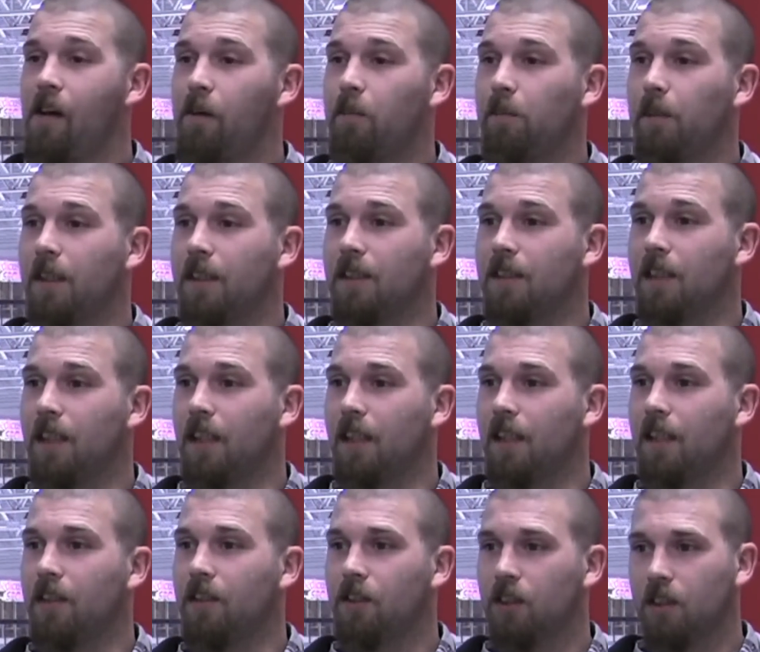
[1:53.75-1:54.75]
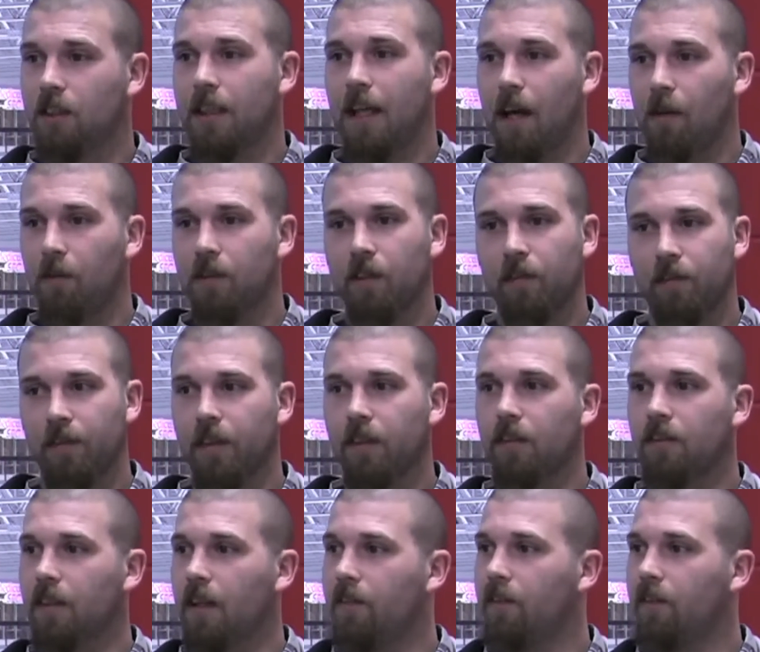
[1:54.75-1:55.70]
But just with the field and